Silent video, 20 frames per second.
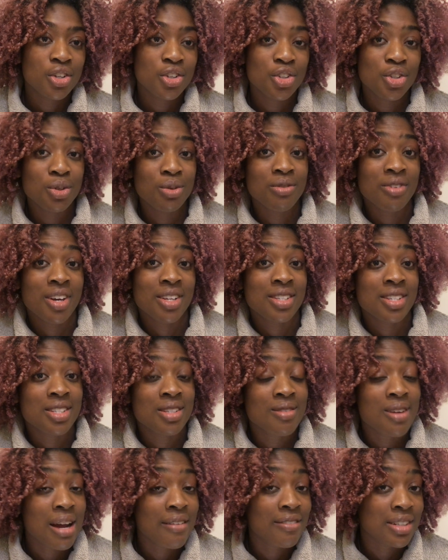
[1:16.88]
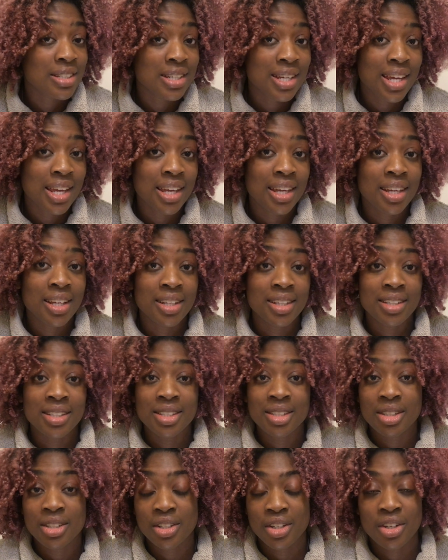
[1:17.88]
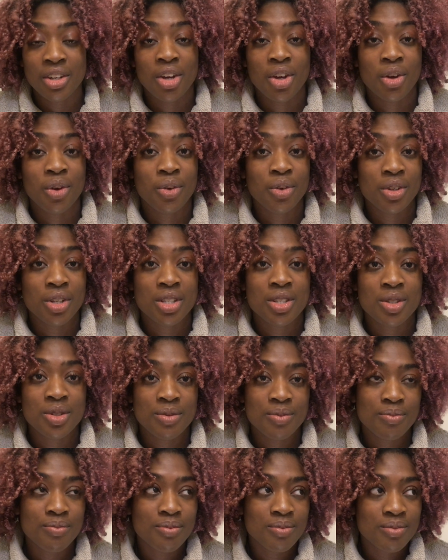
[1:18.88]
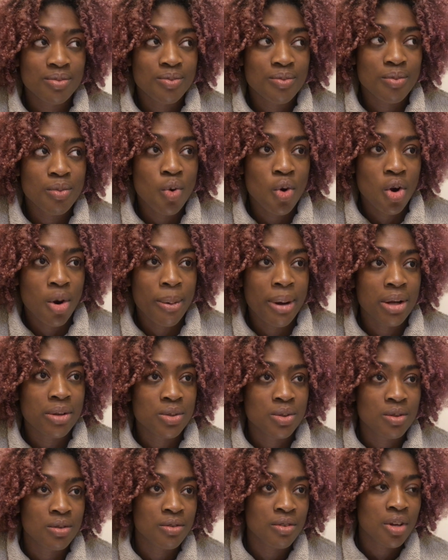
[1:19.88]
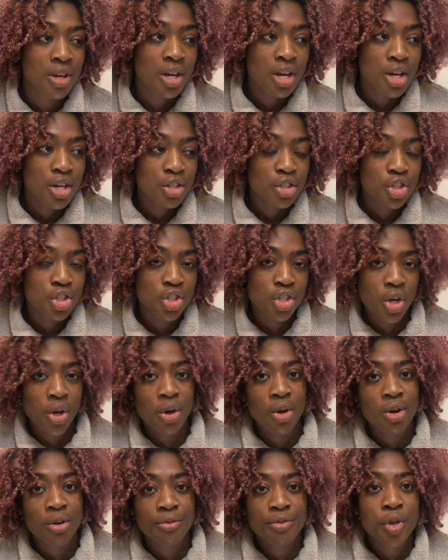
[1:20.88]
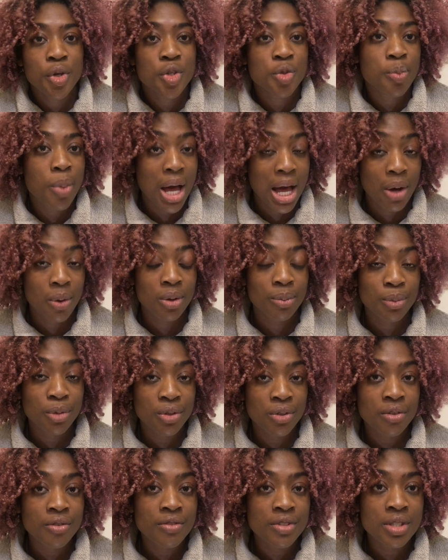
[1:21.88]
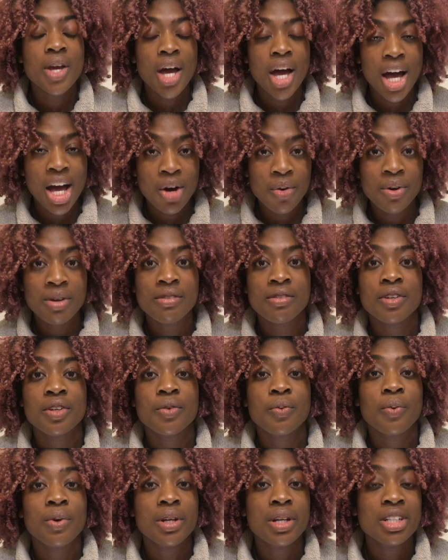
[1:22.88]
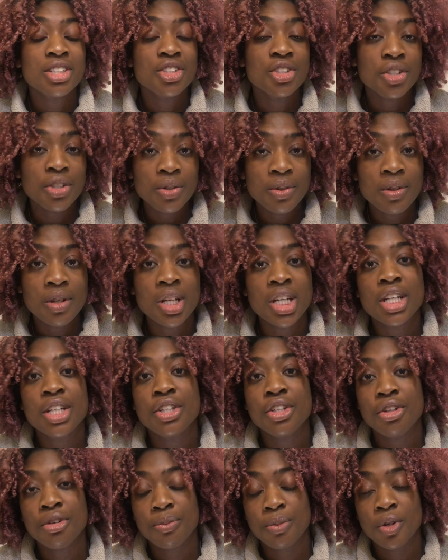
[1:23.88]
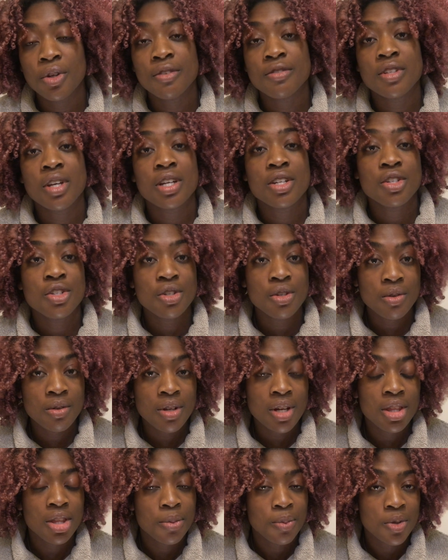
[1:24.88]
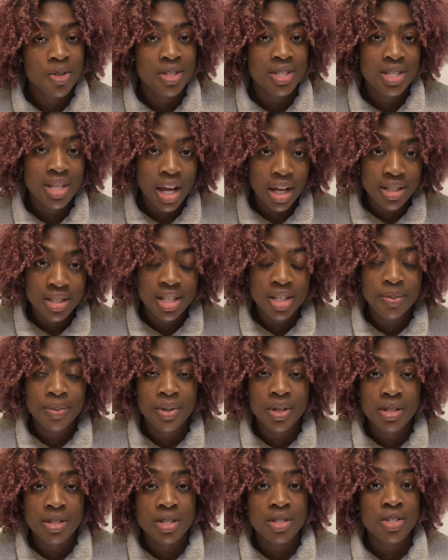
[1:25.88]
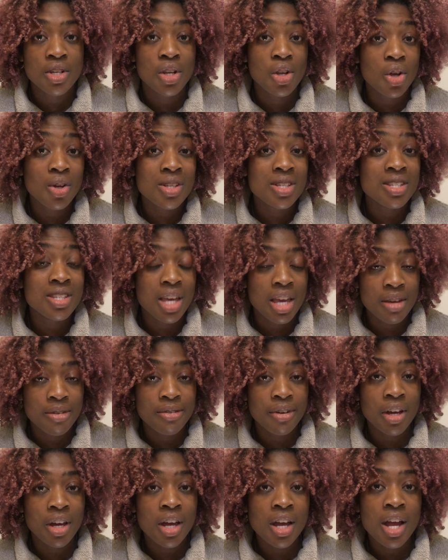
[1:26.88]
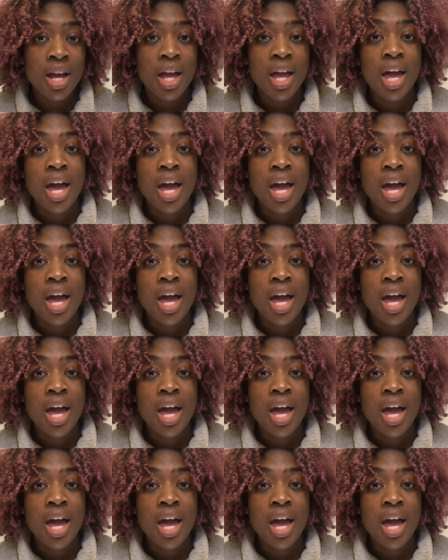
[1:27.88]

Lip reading: you versus gravity, and you know, it's more about sort of showing off those power moves. However, when I do learn new moves, I do learn them on static because it's a lot safer.